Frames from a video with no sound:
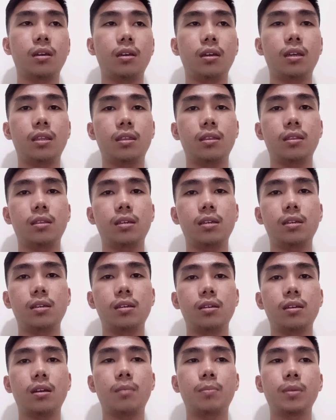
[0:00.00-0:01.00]
and
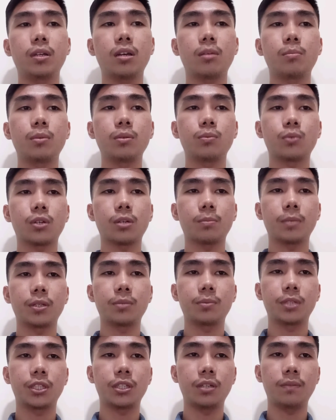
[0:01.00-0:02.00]
the applicable
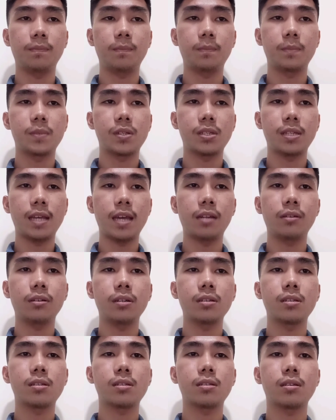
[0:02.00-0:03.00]
workmanship
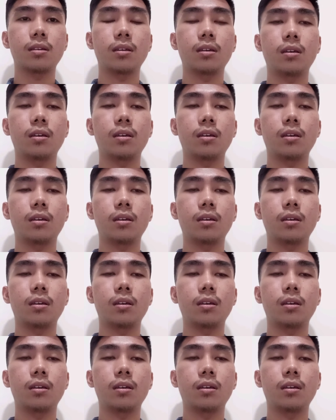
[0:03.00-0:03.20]
standards,